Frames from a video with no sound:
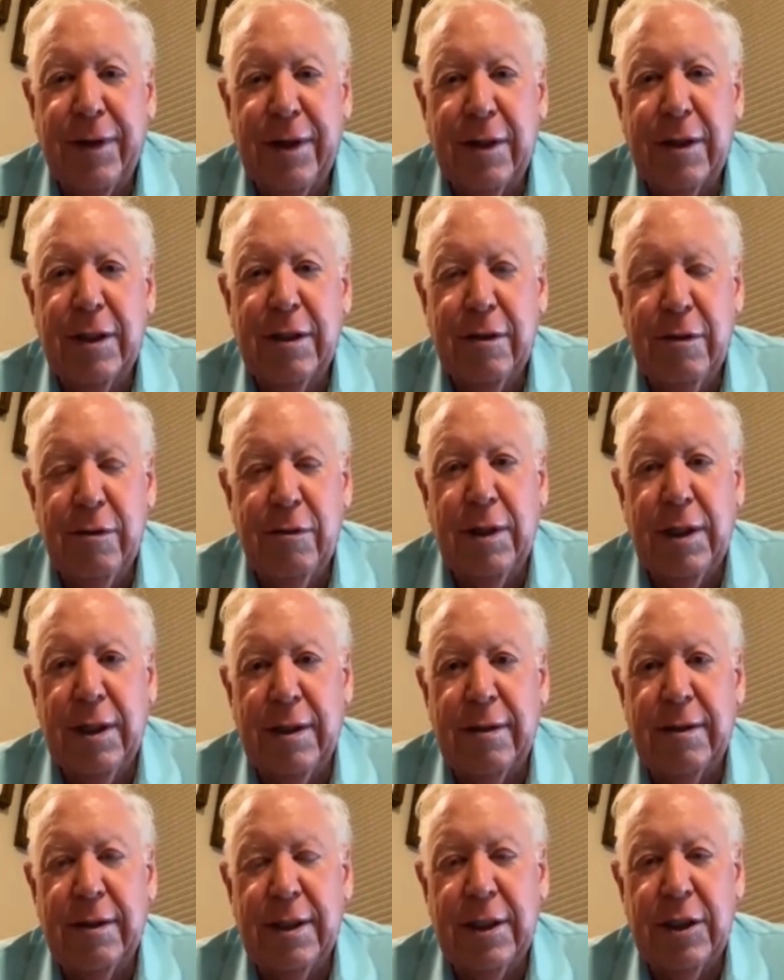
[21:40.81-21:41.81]
and
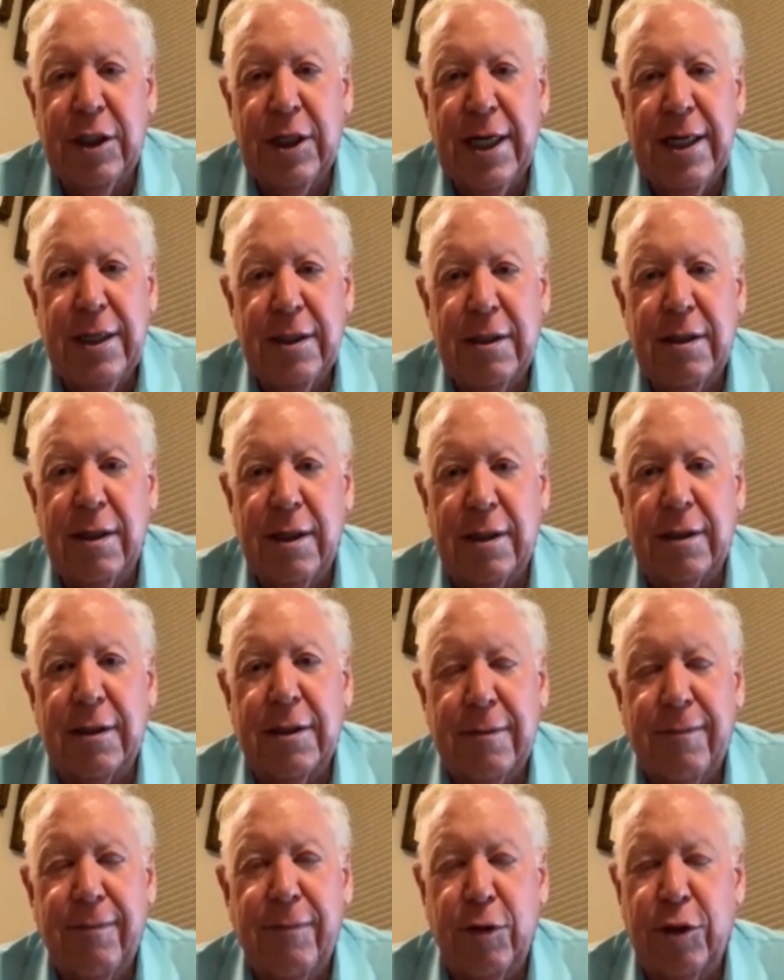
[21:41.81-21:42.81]
that changed
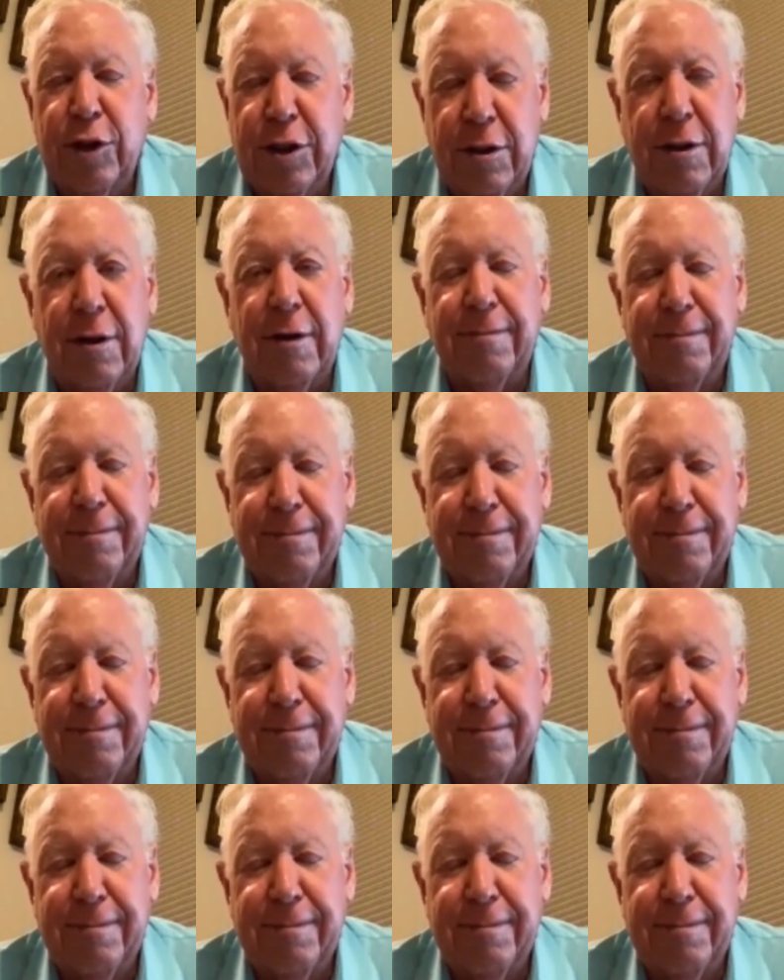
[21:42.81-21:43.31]
things for sure.